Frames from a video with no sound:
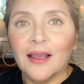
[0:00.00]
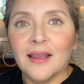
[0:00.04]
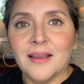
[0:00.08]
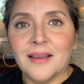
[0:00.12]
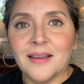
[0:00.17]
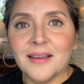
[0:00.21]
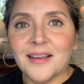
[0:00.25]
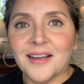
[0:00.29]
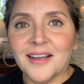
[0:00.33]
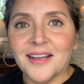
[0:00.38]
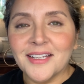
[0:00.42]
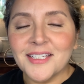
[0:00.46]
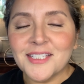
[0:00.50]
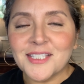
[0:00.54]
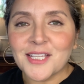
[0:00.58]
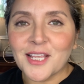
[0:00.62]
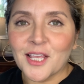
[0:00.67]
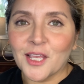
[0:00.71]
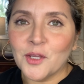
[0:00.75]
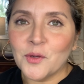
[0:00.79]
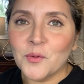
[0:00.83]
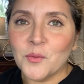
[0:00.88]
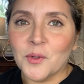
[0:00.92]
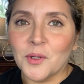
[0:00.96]
Hi guys,
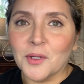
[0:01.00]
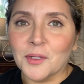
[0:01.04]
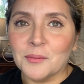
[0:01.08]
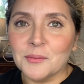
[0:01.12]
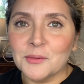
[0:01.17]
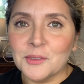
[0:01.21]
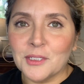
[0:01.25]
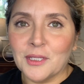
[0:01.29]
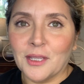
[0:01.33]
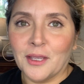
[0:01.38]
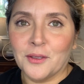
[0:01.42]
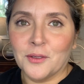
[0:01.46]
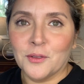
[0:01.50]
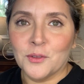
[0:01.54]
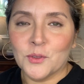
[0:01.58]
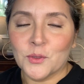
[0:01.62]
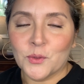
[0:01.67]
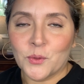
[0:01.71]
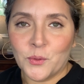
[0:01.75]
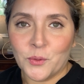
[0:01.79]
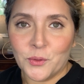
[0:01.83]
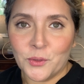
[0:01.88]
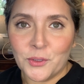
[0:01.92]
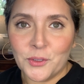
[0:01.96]
and welcome to Yayis
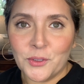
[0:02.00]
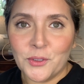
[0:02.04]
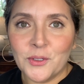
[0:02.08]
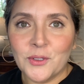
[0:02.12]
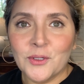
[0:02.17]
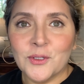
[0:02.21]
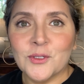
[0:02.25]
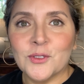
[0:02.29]
Corner.